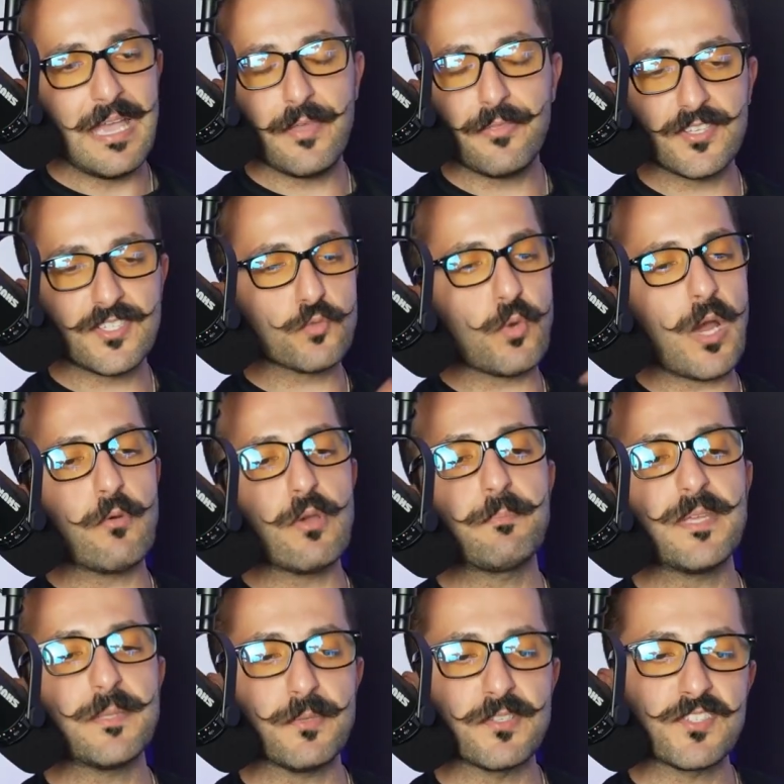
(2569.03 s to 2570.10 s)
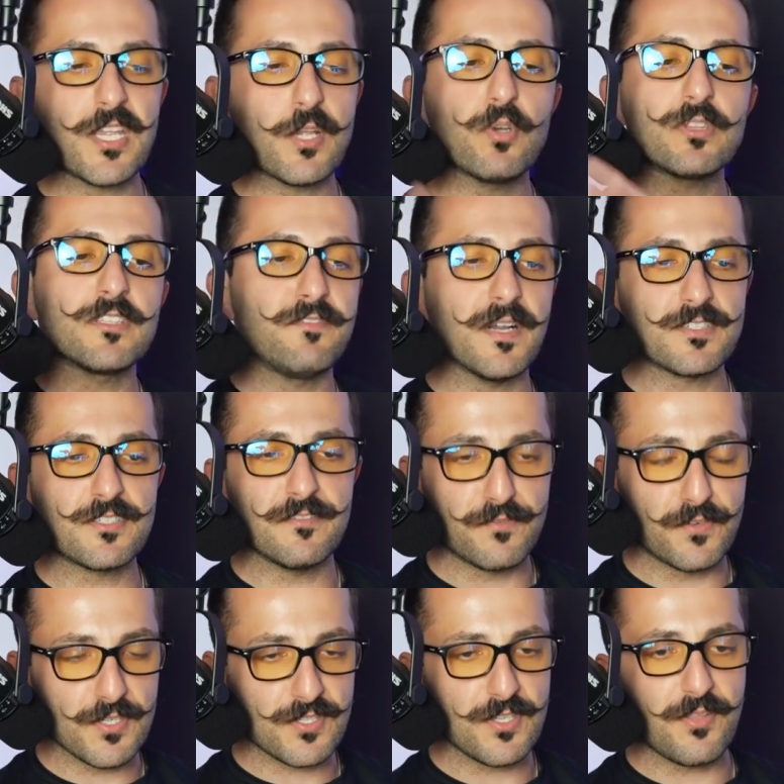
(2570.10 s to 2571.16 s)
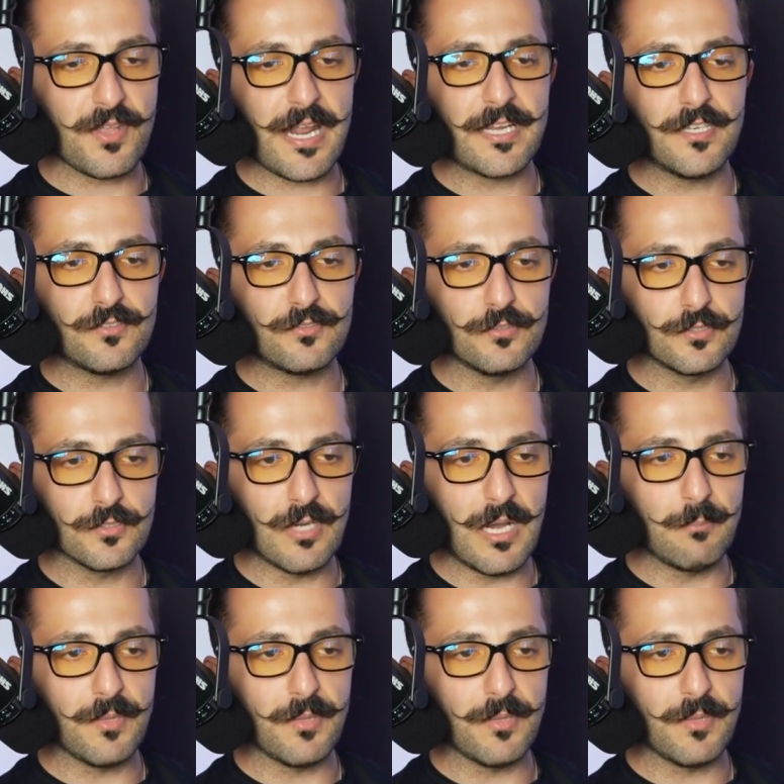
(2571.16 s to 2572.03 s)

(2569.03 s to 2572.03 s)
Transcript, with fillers: and this is why when people say, "What the fuck is the first thing that I need to do?"